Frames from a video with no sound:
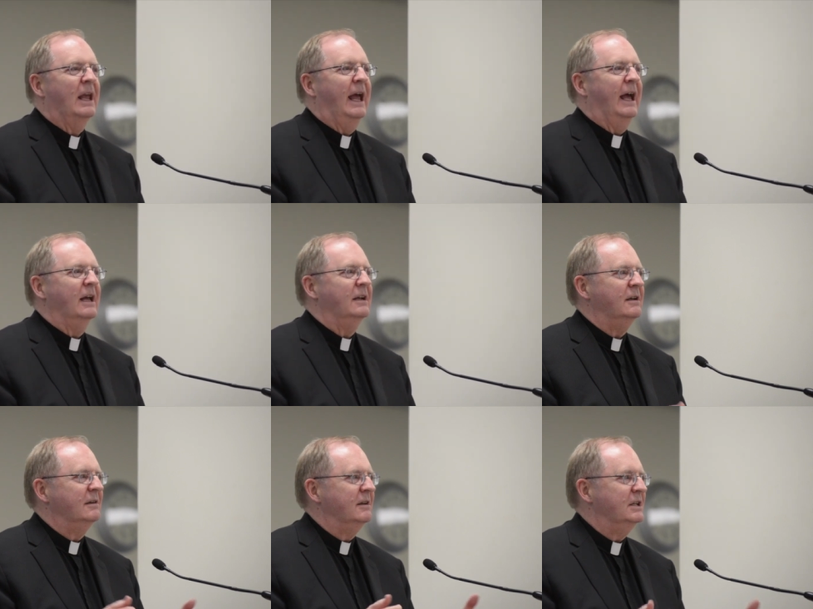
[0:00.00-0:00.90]

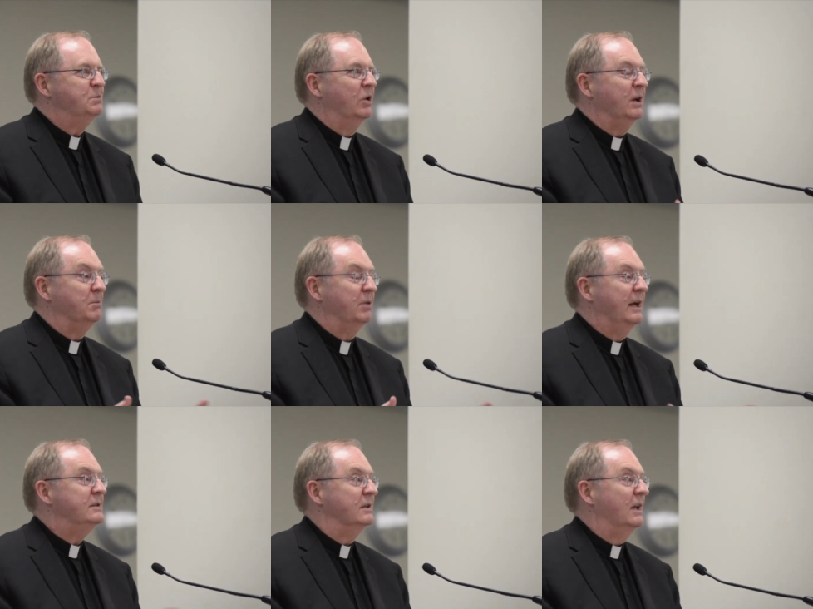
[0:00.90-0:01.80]
and he's put in
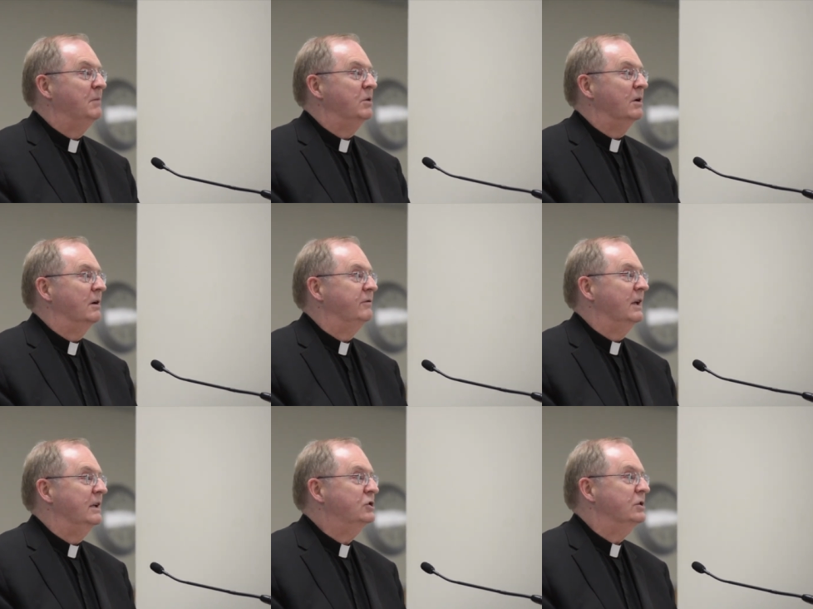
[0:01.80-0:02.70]
place a number of
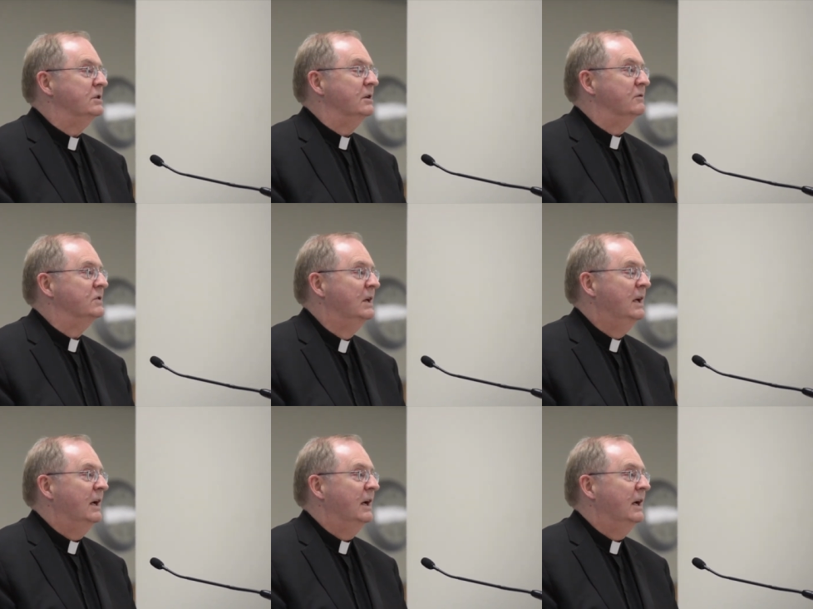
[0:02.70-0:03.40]
initiatives